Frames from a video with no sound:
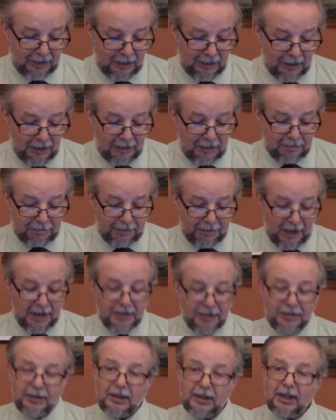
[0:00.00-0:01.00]

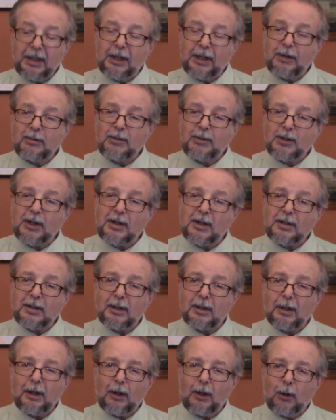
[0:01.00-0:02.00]
Faith gives us
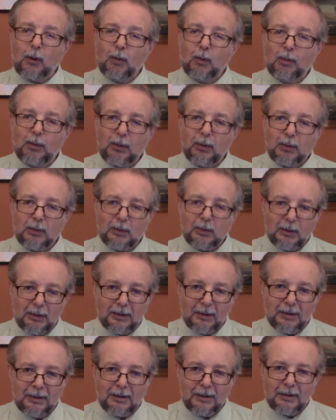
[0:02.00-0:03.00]
hope
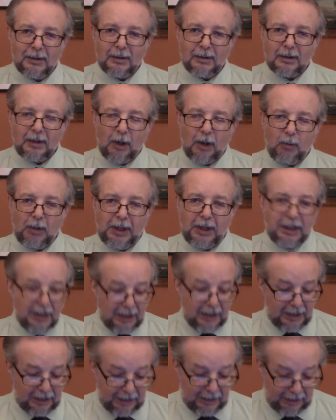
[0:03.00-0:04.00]
that we
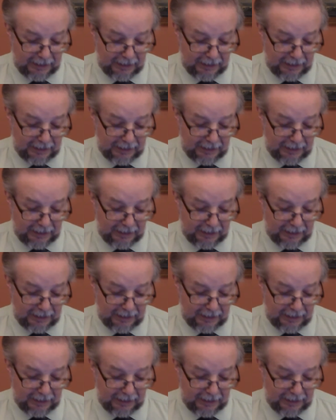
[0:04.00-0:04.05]
need.